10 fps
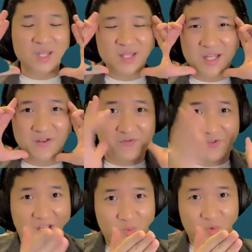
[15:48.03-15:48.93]
That's the
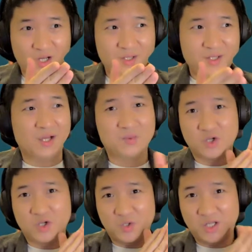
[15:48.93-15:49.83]
phase one. I'm
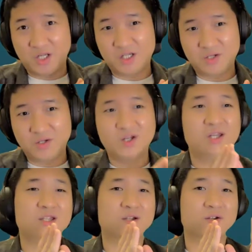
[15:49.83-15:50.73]
trying to search
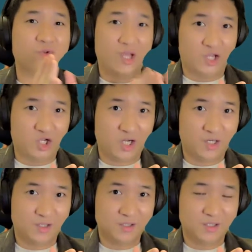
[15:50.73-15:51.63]
in the right
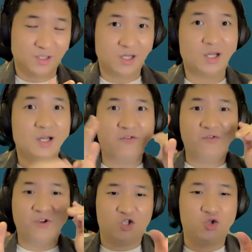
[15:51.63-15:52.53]
channel.
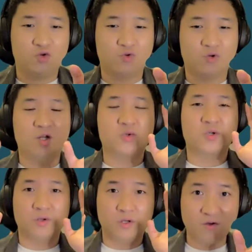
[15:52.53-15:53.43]
Phase two, I try
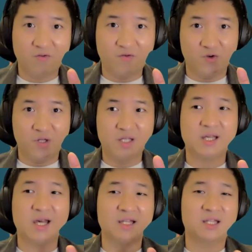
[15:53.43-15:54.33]
to look for this
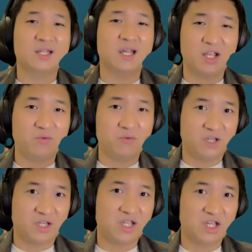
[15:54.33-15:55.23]
exactly with
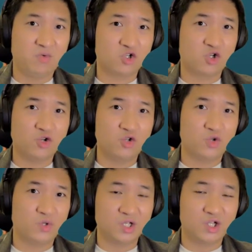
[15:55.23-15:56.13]
the keyword called
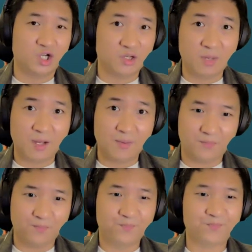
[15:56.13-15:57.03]
user journey mapping.
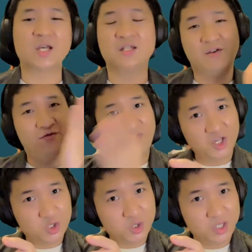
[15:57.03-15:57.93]
Then
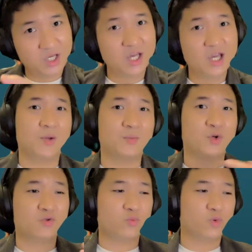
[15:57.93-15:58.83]
phase three, I'm
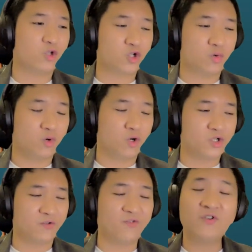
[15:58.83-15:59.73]
going to watch
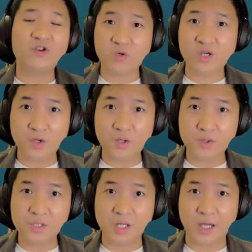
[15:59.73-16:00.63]
a few
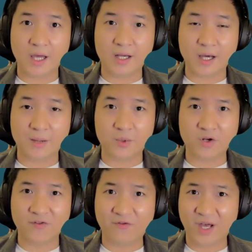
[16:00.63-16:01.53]
videos and I'm
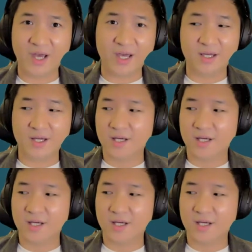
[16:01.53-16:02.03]
going to find